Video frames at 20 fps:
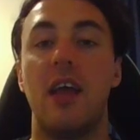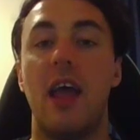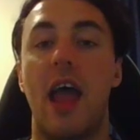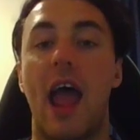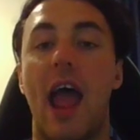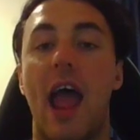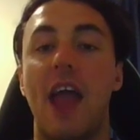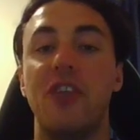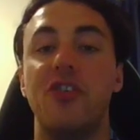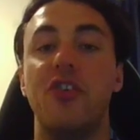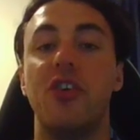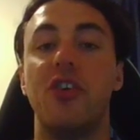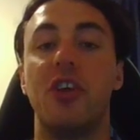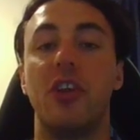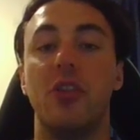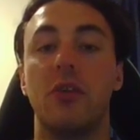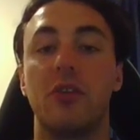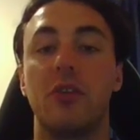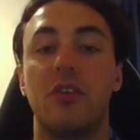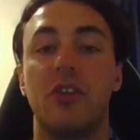and you
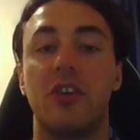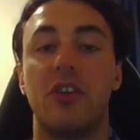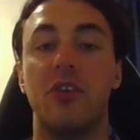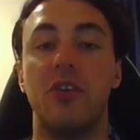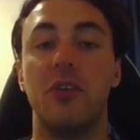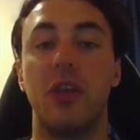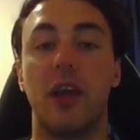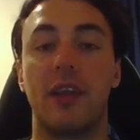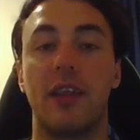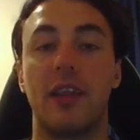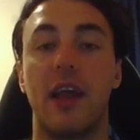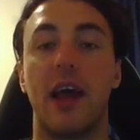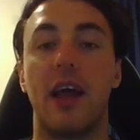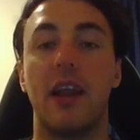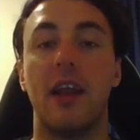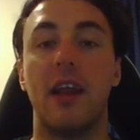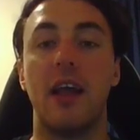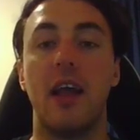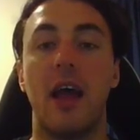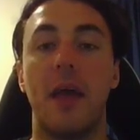can look to Q like
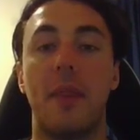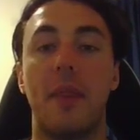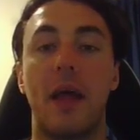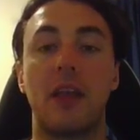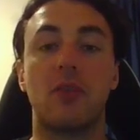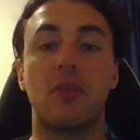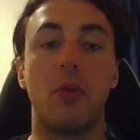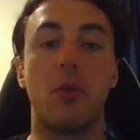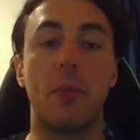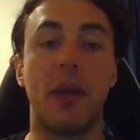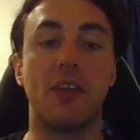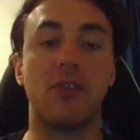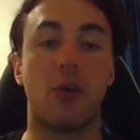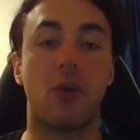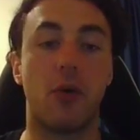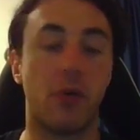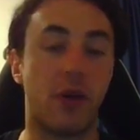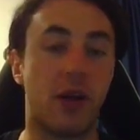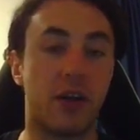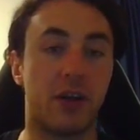that. And that's what makes
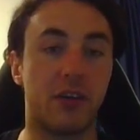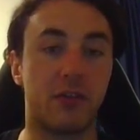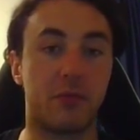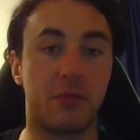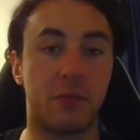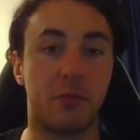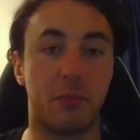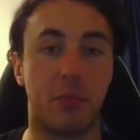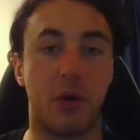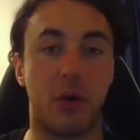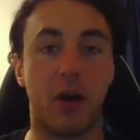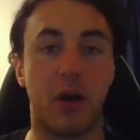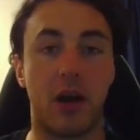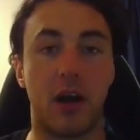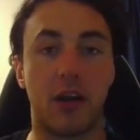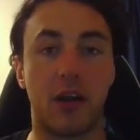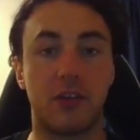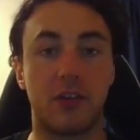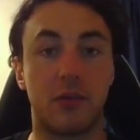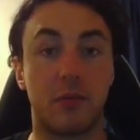Orianna's
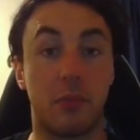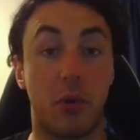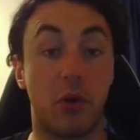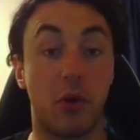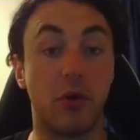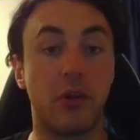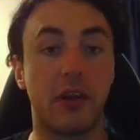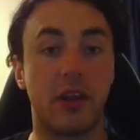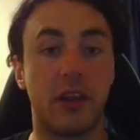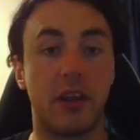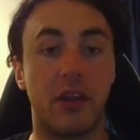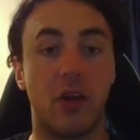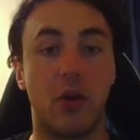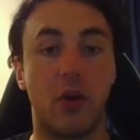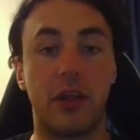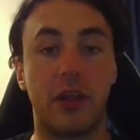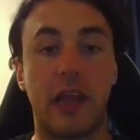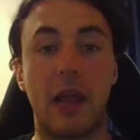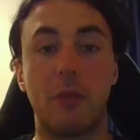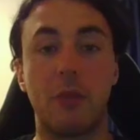poke in the
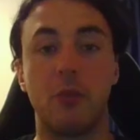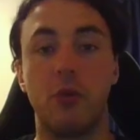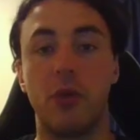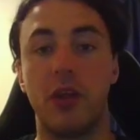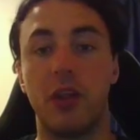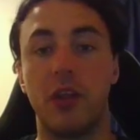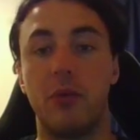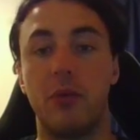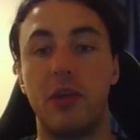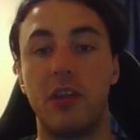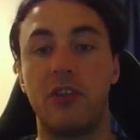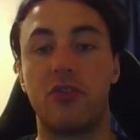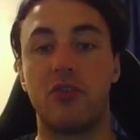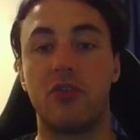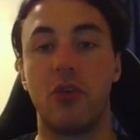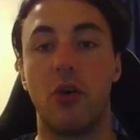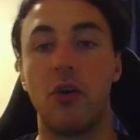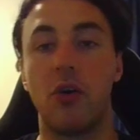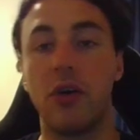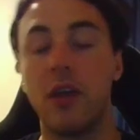early game really, really
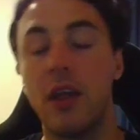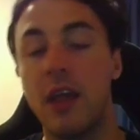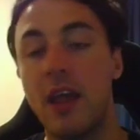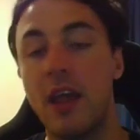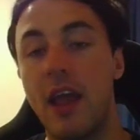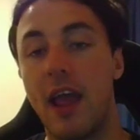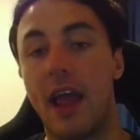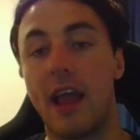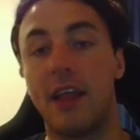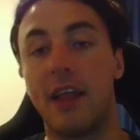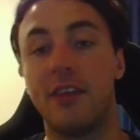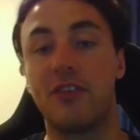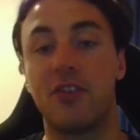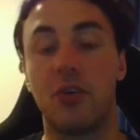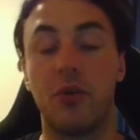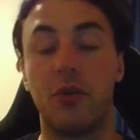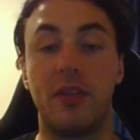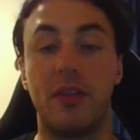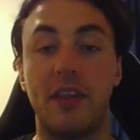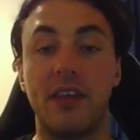strong. And
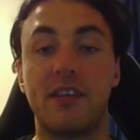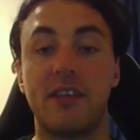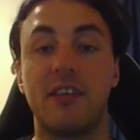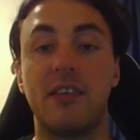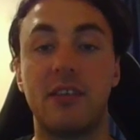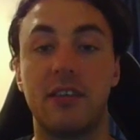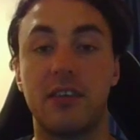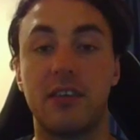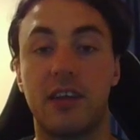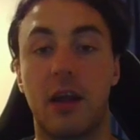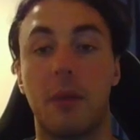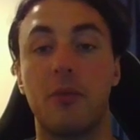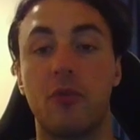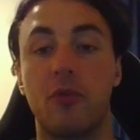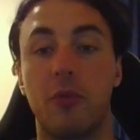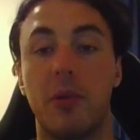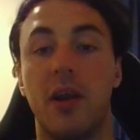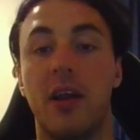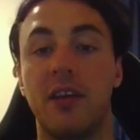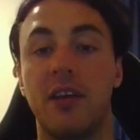so this comes
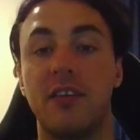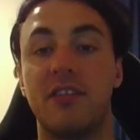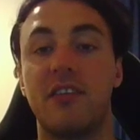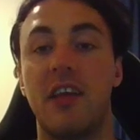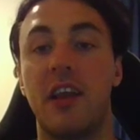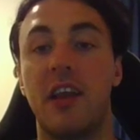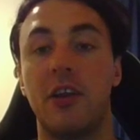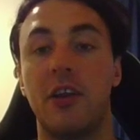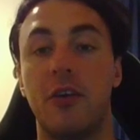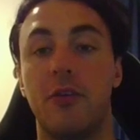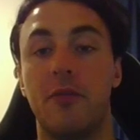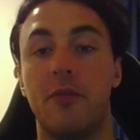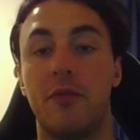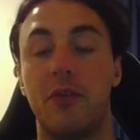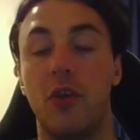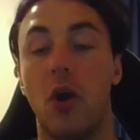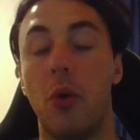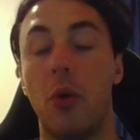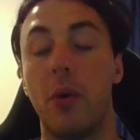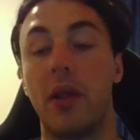from an understanding of
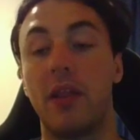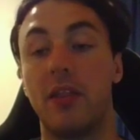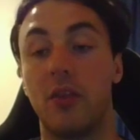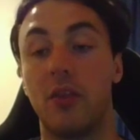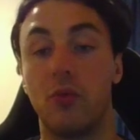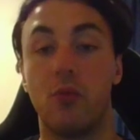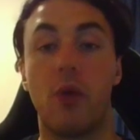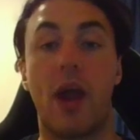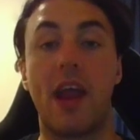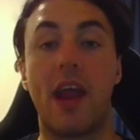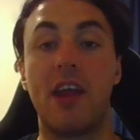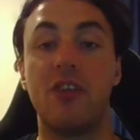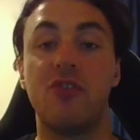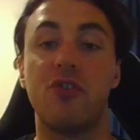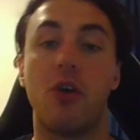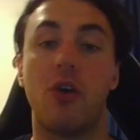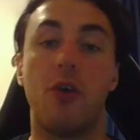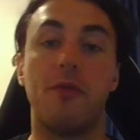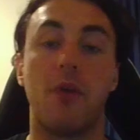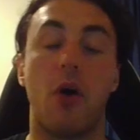knowing the
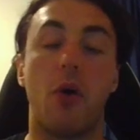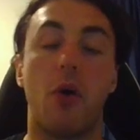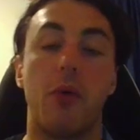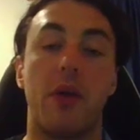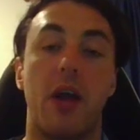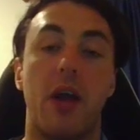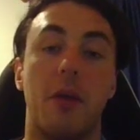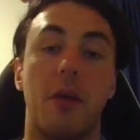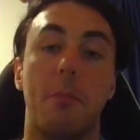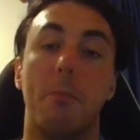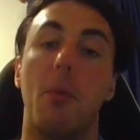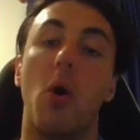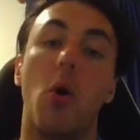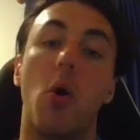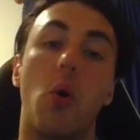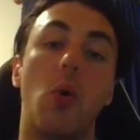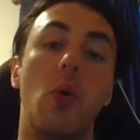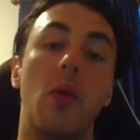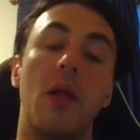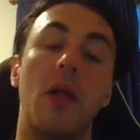range of Orianna
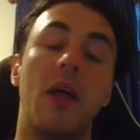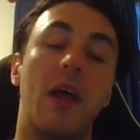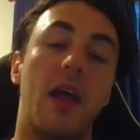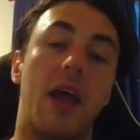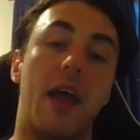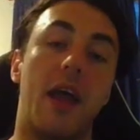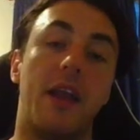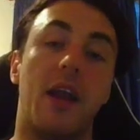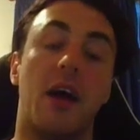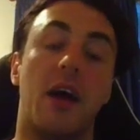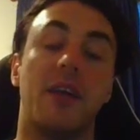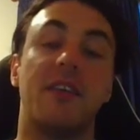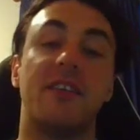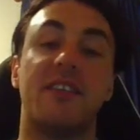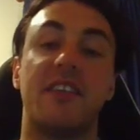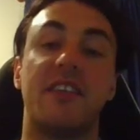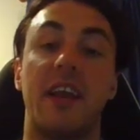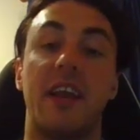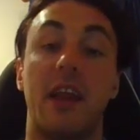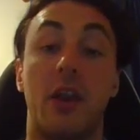ball and
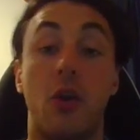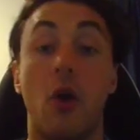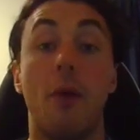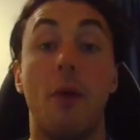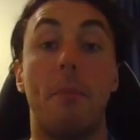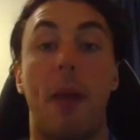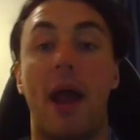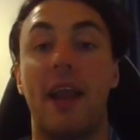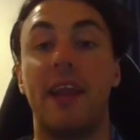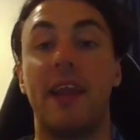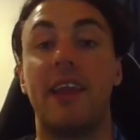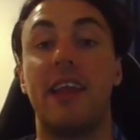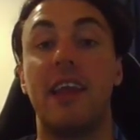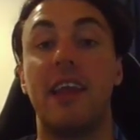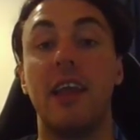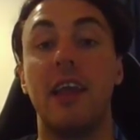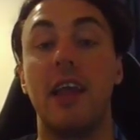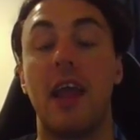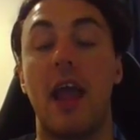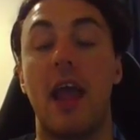not
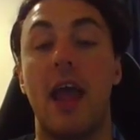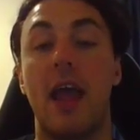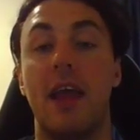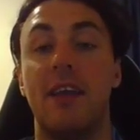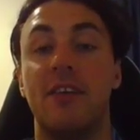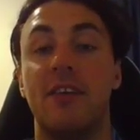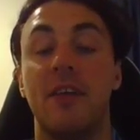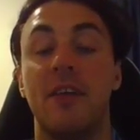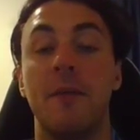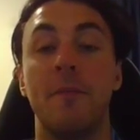panicking and